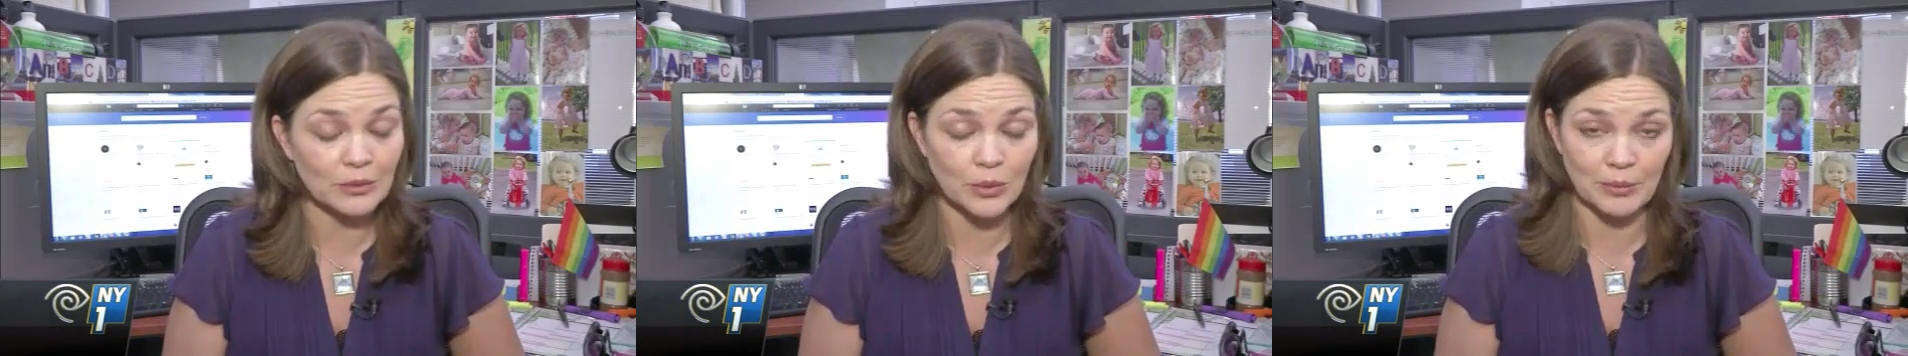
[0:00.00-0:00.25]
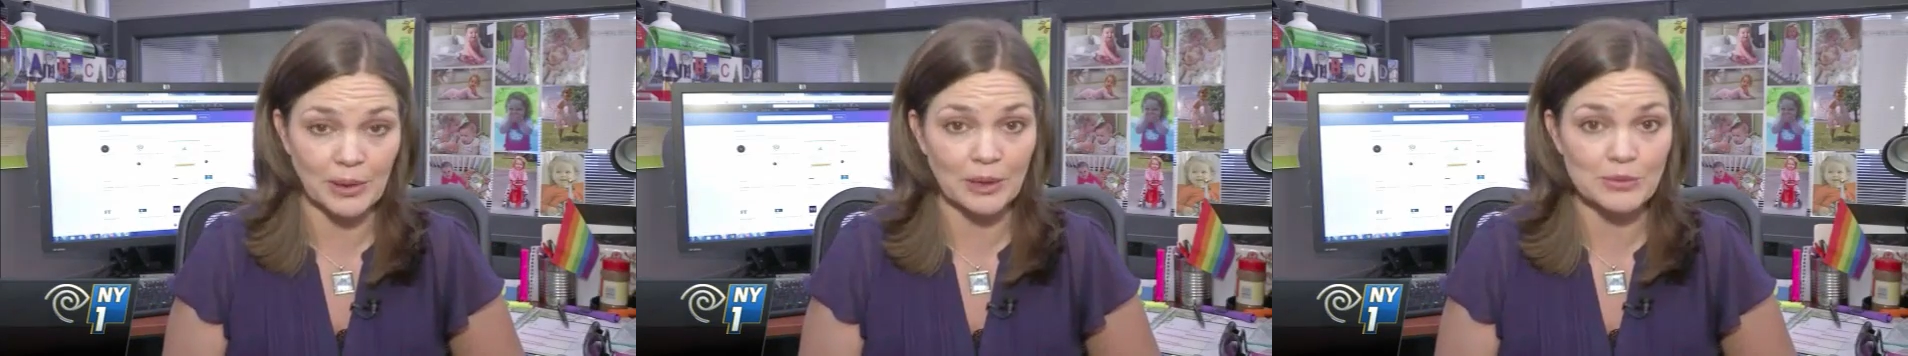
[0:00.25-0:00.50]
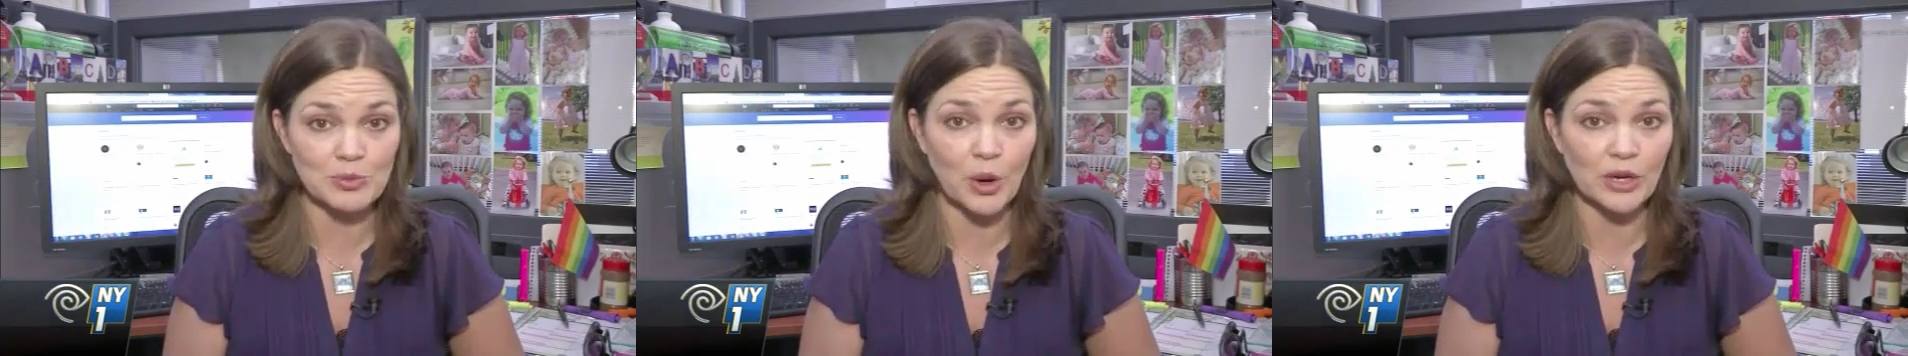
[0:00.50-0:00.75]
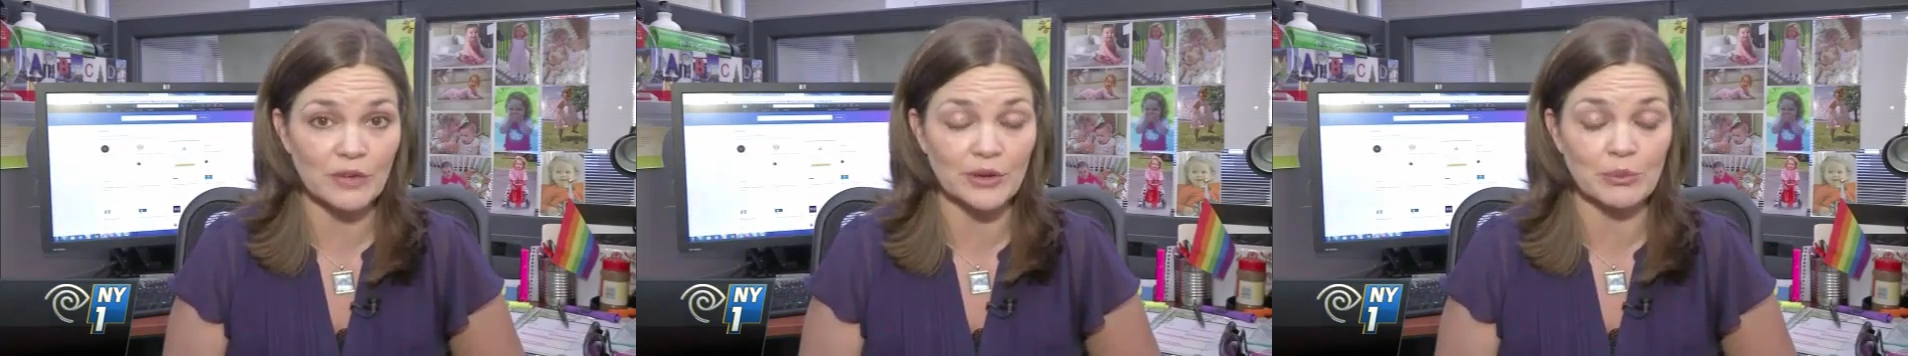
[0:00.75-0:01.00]
where it becomes
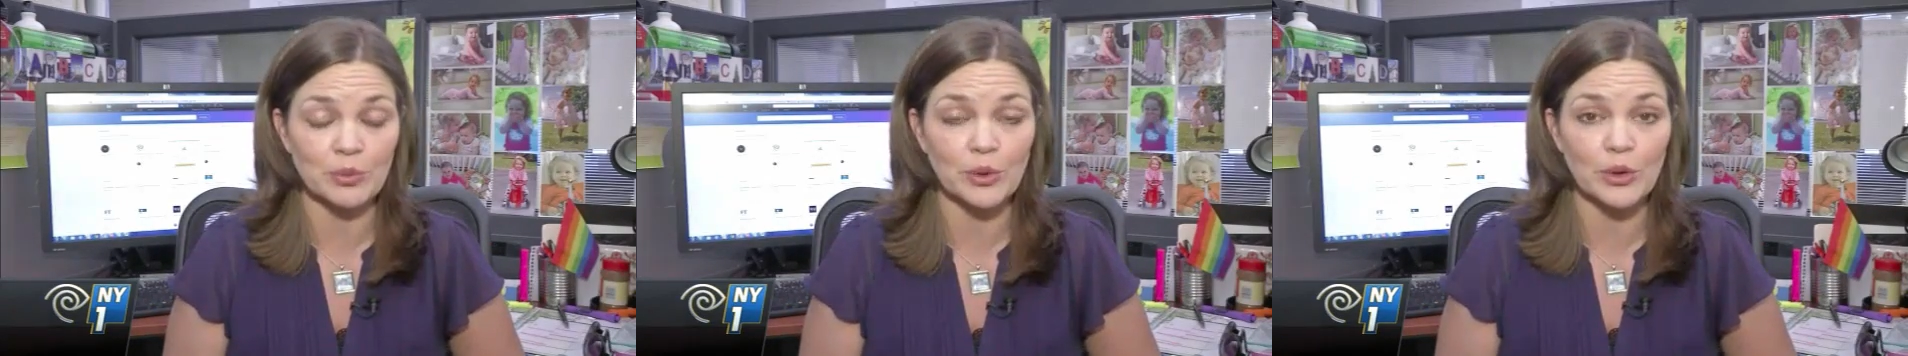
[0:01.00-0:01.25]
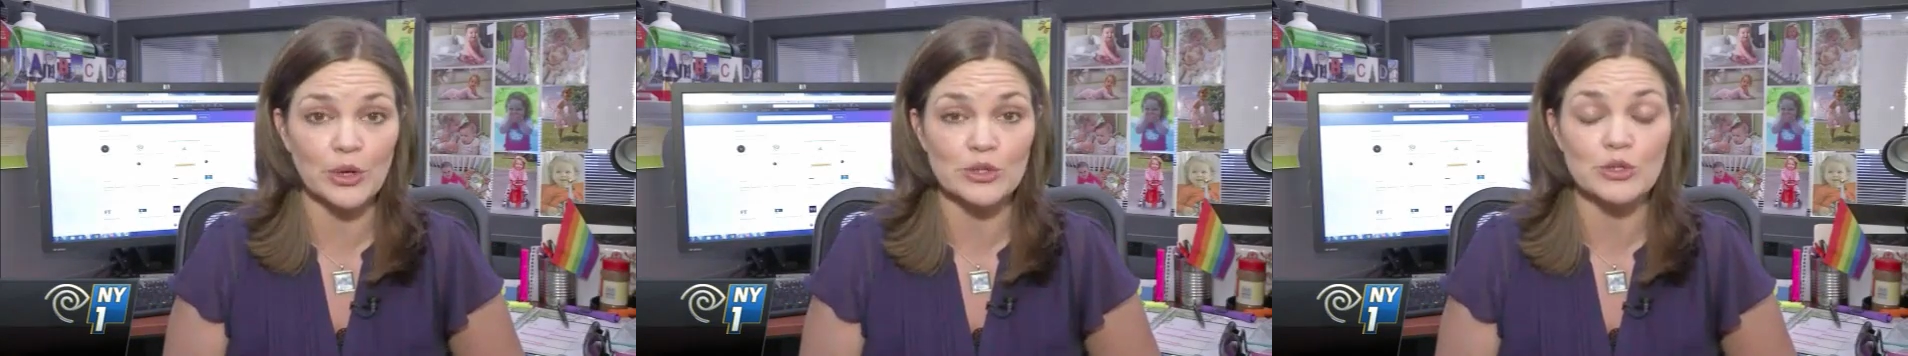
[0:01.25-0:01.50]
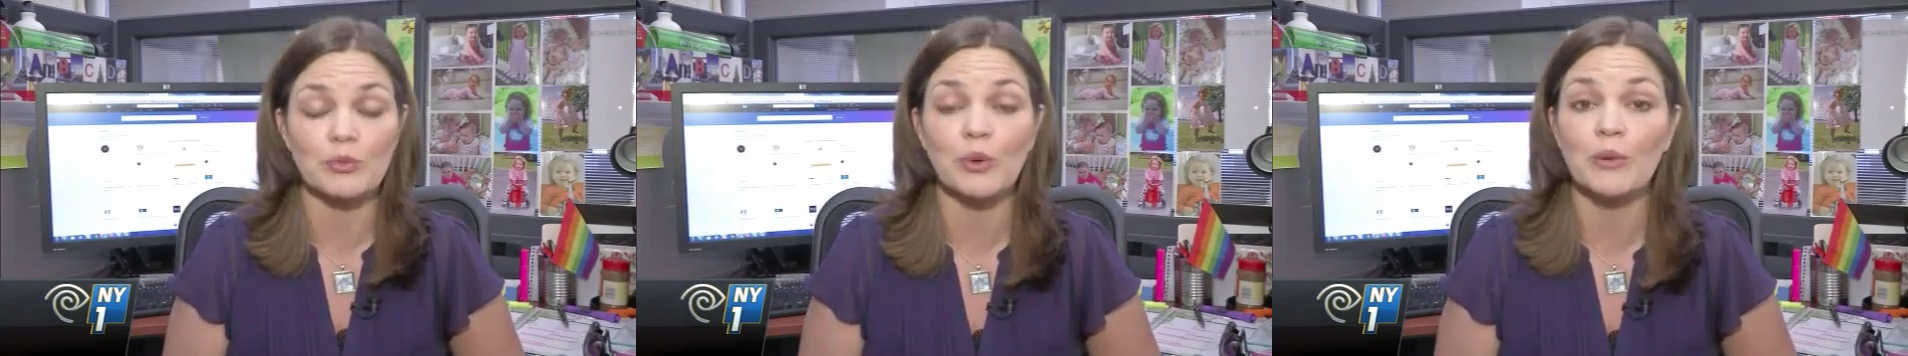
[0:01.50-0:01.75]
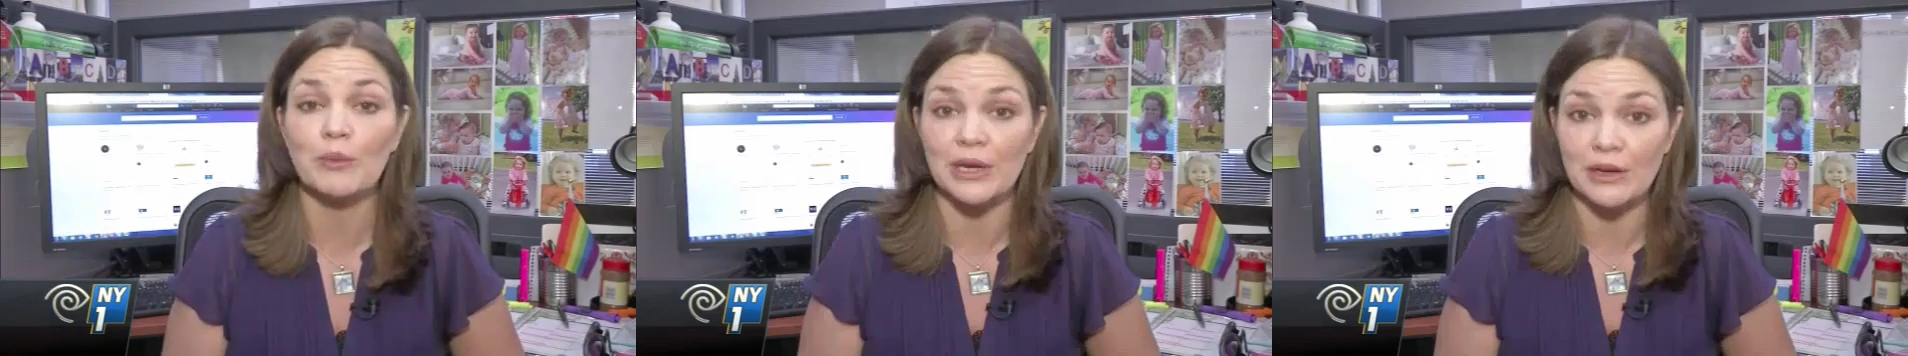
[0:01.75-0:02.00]
part of an employer's
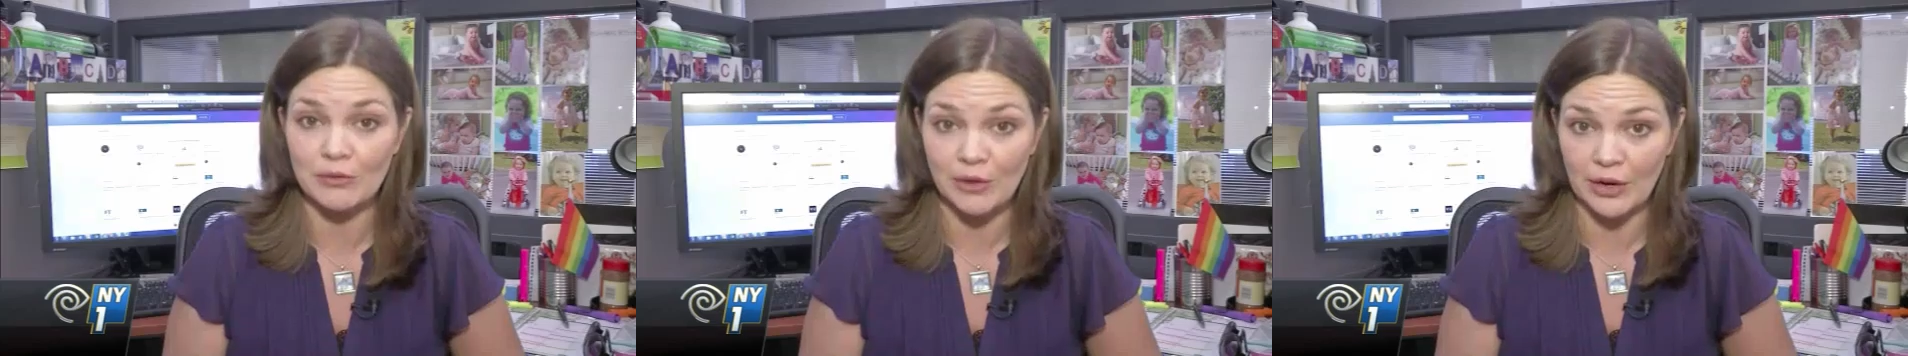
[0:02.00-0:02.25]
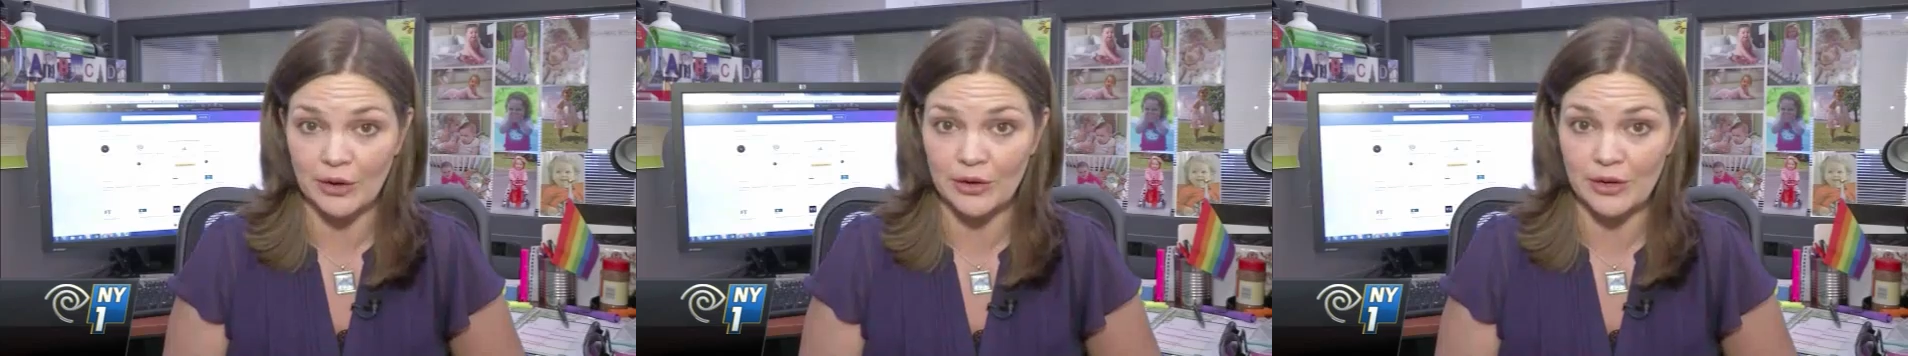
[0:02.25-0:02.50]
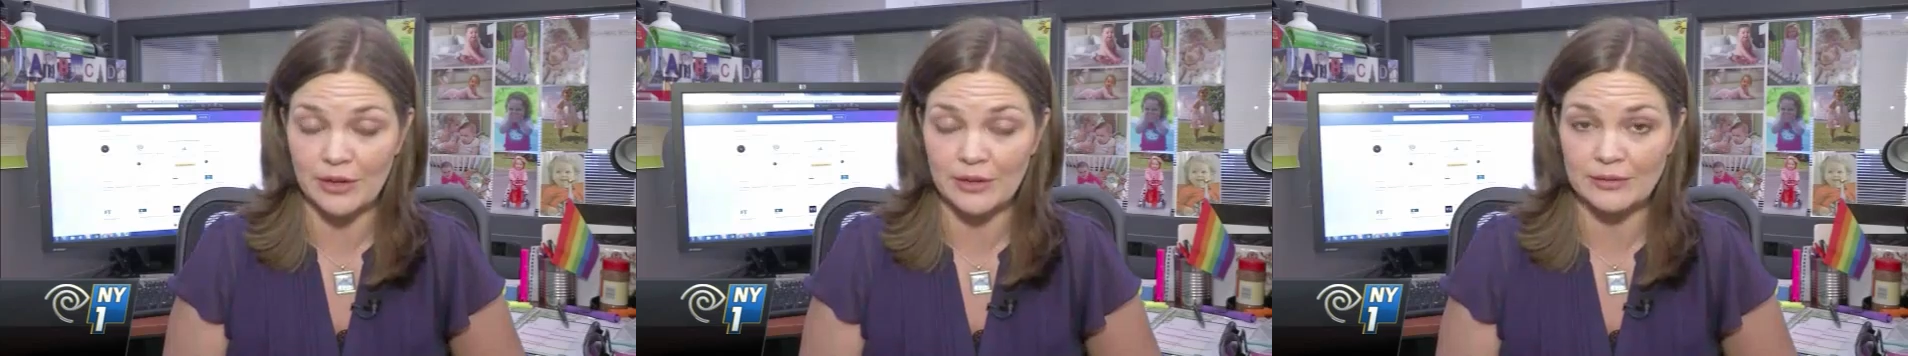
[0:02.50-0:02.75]
permanent record.